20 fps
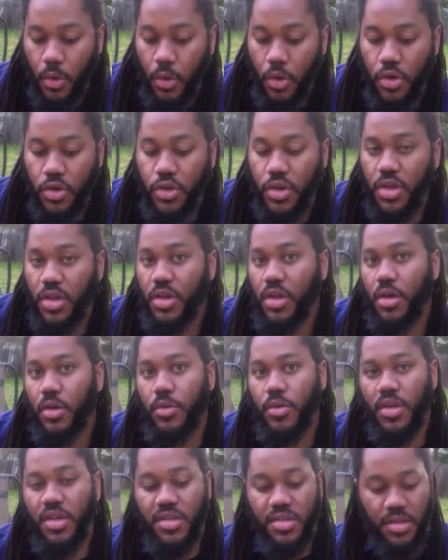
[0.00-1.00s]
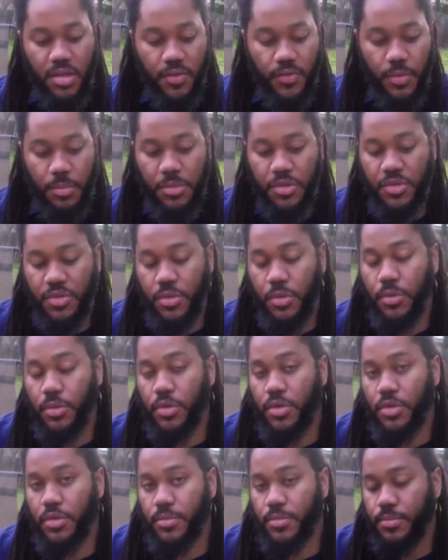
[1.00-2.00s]
or you can go get some from the
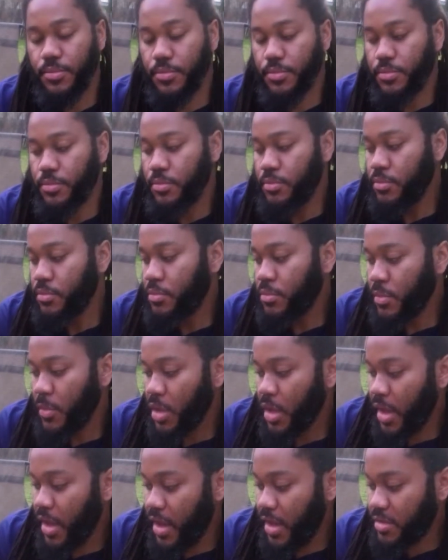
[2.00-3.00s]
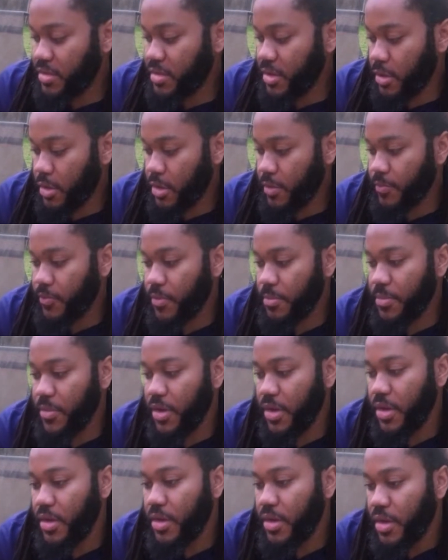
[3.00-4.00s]
store and start them
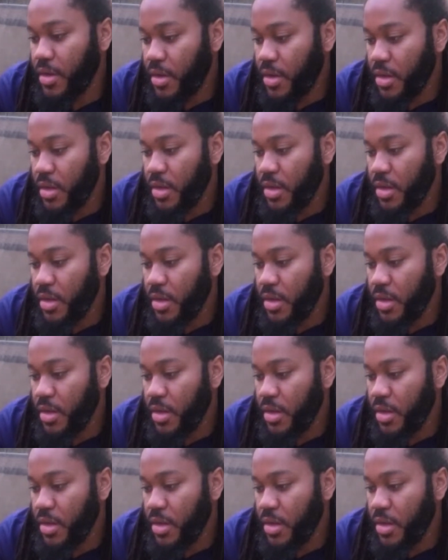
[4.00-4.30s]
from there.